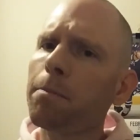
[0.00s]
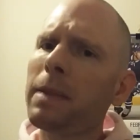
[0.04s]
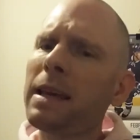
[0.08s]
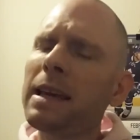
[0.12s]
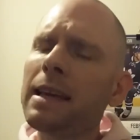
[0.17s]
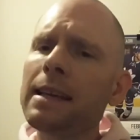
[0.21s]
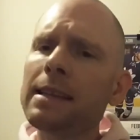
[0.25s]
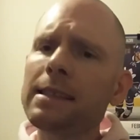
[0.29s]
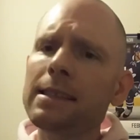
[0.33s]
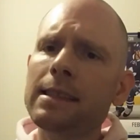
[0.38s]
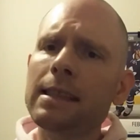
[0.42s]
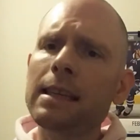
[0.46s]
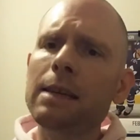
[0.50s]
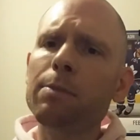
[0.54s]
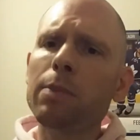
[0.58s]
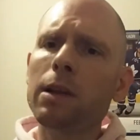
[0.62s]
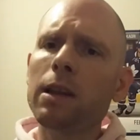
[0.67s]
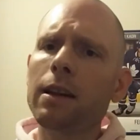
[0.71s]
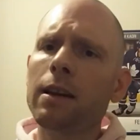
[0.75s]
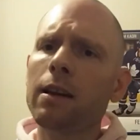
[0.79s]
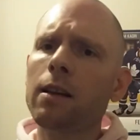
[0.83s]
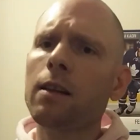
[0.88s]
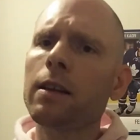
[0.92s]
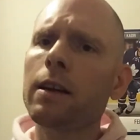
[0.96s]
PC
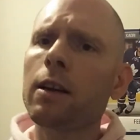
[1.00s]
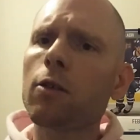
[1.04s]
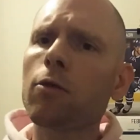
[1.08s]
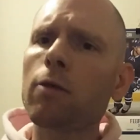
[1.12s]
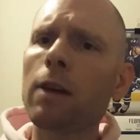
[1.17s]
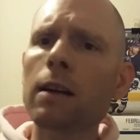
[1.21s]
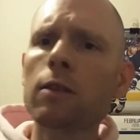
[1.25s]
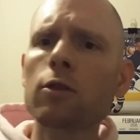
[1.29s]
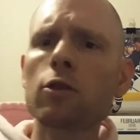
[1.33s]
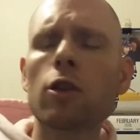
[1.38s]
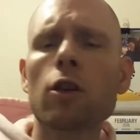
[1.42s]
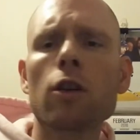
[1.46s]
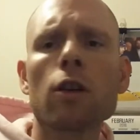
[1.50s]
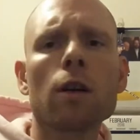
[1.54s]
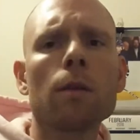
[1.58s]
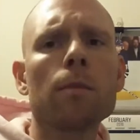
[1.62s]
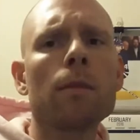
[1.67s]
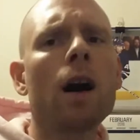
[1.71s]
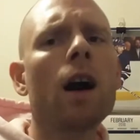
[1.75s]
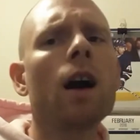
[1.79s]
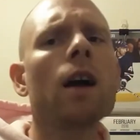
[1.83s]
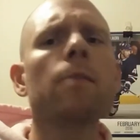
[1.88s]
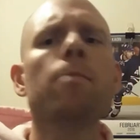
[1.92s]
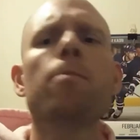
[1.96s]
politically correct term
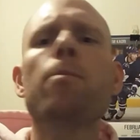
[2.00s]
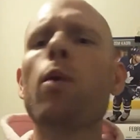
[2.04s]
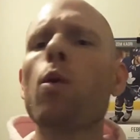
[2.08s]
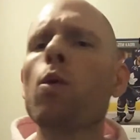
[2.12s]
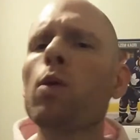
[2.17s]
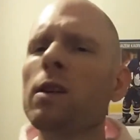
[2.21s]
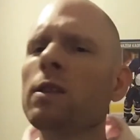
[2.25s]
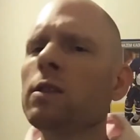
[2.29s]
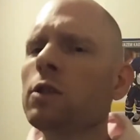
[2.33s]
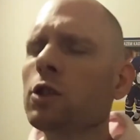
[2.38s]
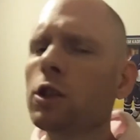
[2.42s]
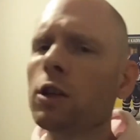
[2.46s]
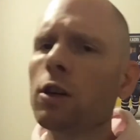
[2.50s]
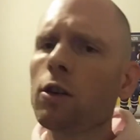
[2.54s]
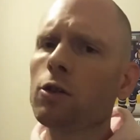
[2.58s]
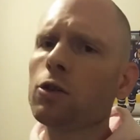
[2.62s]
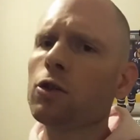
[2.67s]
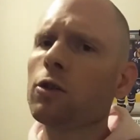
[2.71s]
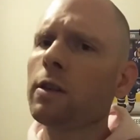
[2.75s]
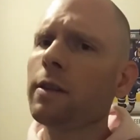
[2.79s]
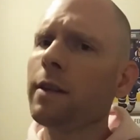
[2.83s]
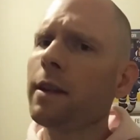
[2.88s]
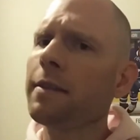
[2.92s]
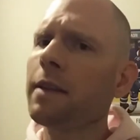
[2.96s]
unborn
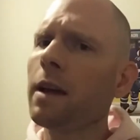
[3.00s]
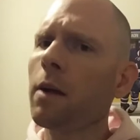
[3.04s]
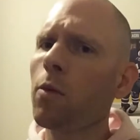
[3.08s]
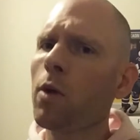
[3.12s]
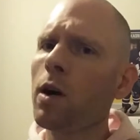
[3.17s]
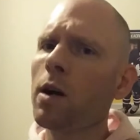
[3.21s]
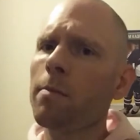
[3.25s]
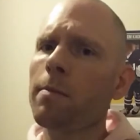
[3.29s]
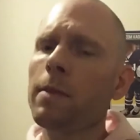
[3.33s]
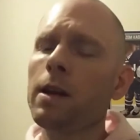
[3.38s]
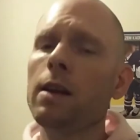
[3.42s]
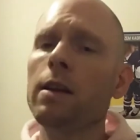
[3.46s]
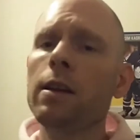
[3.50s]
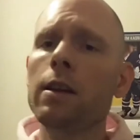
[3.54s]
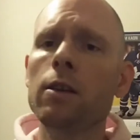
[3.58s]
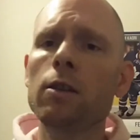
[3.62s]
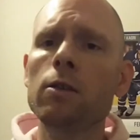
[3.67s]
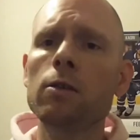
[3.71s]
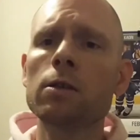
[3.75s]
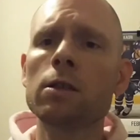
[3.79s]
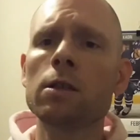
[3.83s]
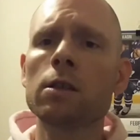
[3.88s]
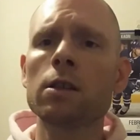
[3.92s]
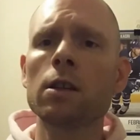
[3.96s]
children that they want me to
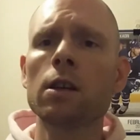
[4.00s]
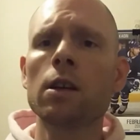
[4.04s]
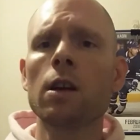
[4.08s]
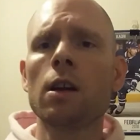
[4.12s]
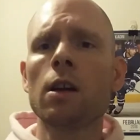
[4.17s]
use.